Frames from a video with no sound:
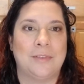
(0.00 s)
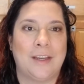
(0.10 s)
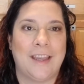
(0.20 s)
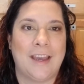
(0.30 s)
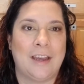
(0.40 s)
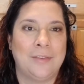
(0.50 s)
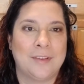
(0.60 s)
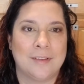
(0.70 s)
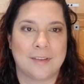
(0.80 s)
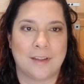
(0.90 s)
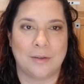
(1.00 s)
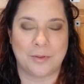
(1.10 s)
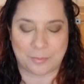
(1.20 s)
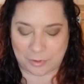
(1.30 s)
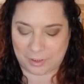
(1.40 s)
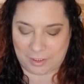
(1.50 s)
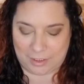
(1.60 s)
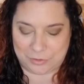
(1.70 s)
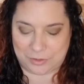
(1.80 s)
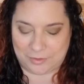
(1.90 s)
I have since I was working a
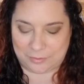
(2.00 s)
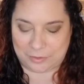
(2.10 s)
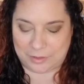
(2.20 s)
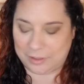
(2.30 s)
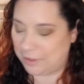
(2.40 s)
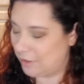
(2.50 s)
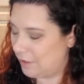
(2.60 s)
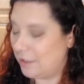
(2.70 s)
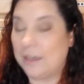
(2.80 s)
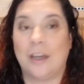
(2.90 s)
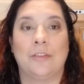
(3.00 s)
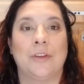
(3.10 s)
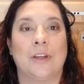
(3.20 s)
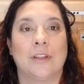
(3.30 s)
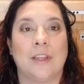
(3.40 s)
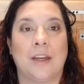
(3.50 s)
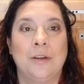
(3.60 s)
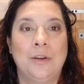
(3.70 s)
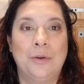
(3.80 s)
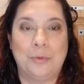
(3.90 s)
drugstore look. I figured that
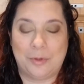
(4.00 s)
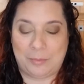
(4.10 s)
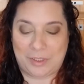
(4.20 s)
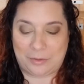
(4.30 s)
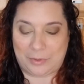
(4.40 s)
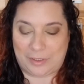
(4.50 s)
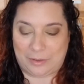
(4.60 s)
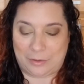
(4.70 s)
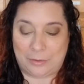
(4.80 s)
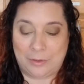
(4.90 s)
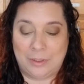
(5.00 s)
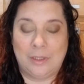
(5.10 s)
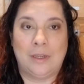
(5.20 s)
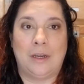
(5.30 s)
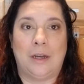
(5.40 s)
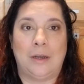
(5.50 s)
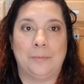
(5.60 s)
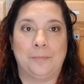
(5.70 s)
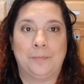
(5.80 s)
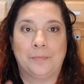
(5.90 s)
would be the way to go.
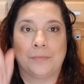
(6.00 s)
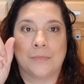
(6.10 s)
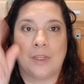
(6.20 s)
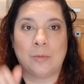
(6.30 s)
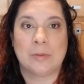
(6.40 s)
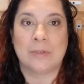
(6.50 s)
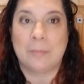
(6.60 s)
I'll be right